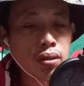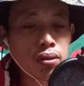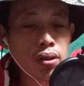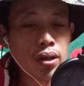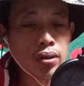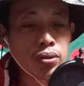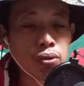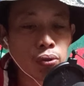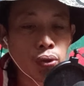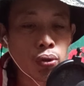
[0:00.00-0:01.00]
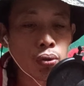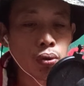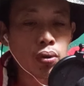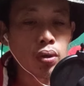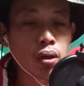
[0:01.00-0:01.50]
and let you
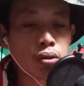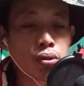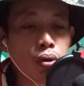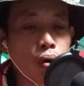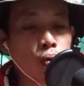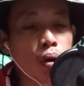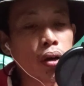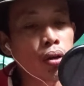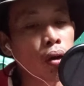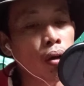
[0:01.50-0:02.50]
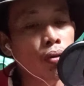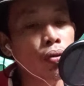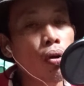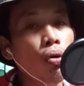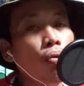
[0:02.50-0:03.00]
through a snow white
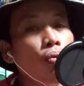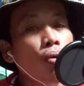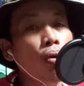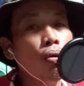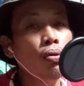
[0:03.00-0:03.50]
and oh,